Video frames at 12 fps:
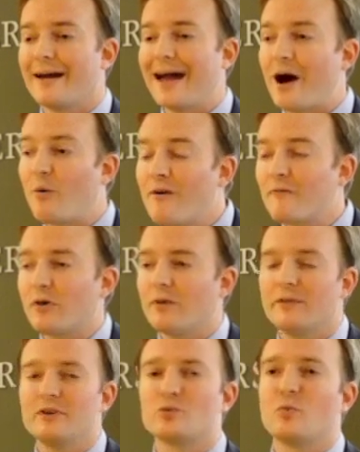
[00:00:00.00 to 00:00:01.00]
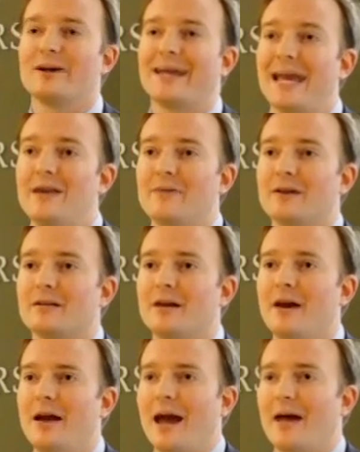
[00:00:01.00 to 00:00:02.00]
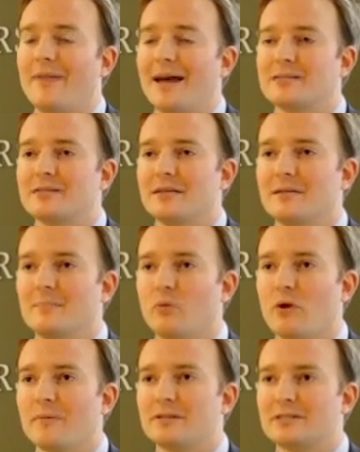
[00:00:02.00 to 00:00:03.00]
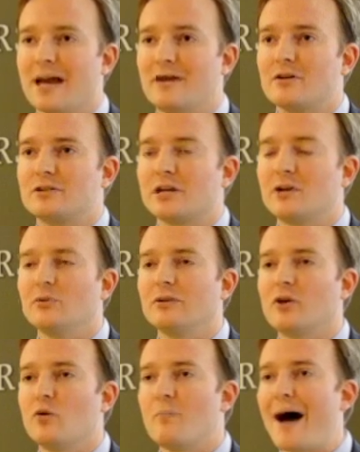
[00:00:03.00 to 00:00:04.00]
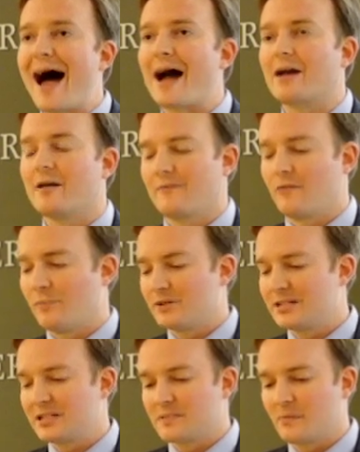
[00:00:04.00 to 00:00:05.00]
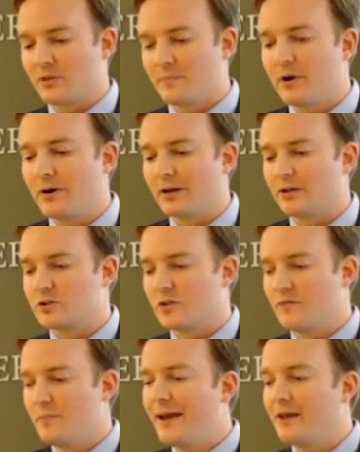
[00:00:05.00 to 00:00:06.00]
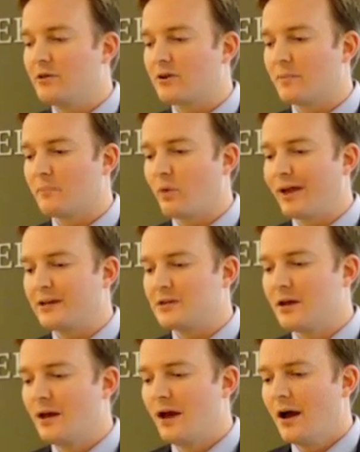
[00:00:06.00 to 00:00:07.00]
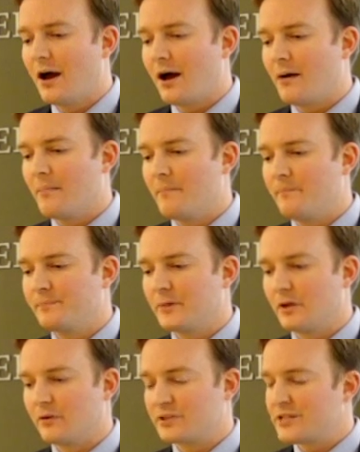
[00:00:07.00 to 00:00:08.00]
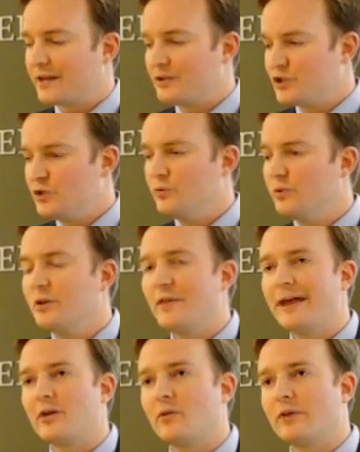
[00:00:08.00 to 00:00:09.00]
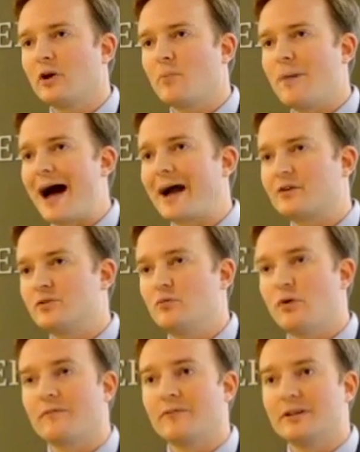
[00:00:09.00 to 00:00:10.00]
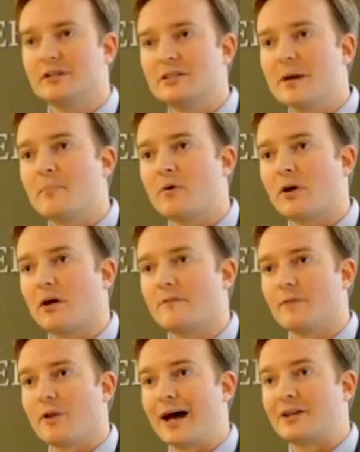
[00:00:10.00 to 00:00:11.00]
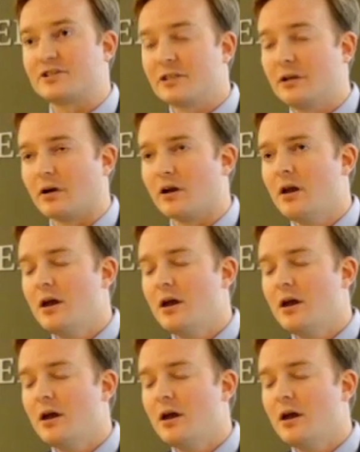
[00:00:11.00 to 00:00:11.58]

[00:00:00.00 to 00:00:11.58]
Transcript: However, there's one caveat, and that's that employment standards can only go back from a 6-month period. So if you make your complaint, say in June, they can only go back to roughly December of the last year.